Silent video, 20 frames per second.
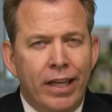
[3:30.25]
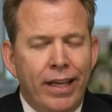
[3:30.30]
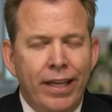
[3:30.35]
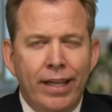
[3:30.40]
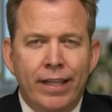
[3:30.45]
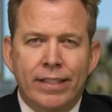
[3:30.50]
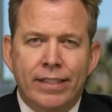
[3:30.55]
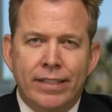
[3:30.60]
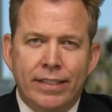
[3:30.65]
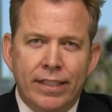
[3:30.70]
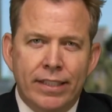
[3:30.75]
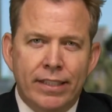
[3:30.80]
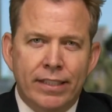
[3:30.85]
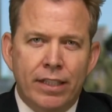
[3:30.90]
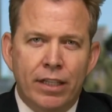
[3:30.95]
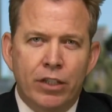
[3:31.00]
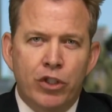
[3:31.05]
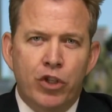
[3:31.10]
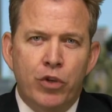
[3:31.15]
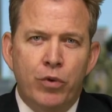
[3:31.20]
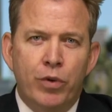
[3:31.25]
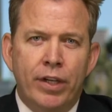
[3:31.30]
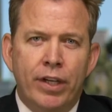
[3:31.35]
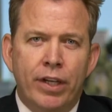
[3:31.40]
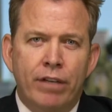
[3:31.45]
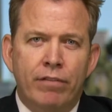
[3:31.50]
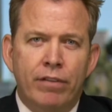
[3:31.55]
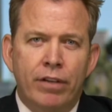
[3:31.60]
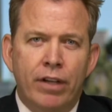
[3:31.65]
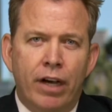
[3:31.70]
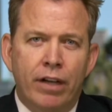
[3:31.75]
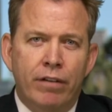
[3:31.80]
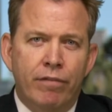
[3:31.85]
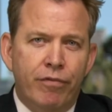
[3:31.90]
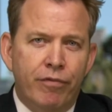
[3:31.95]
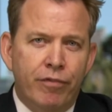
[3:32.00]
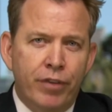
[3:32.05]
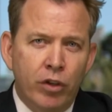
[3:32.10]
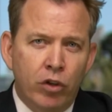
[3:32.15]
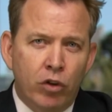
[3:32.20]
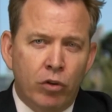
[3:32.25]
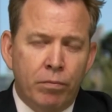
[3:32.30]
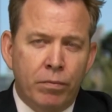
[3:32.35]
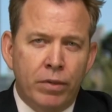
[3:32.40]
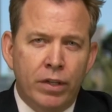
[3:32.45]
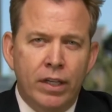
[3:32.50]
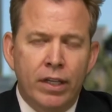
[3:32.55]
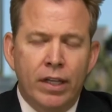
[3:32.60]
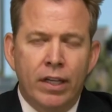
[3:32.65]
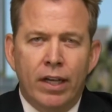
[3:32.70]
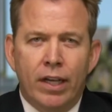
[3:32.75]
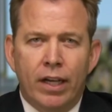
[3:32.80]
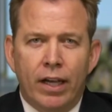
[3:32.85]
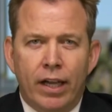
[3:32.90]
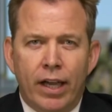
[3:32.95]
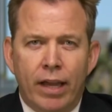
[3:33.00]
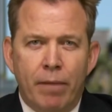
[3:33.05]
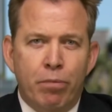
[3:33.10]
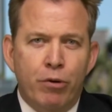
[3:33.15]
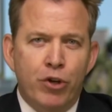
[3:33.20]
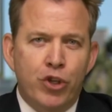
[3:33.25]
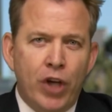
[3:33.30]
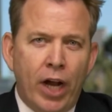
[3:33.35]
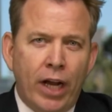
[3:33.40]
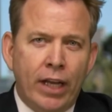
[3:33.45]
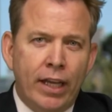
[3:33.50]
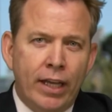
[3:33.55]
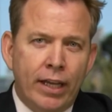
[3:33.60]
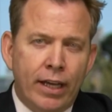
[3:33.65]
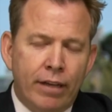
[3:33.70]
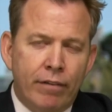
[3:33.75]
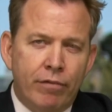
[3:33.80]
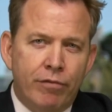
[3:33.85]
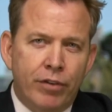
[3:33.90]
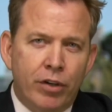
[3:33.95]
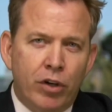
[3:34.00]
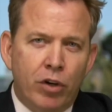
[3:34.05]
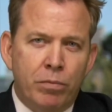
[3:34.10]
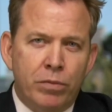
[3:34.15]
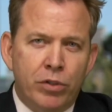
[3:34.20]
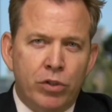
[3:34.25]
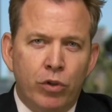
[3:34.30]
He insists on shooting on film and projecting on film.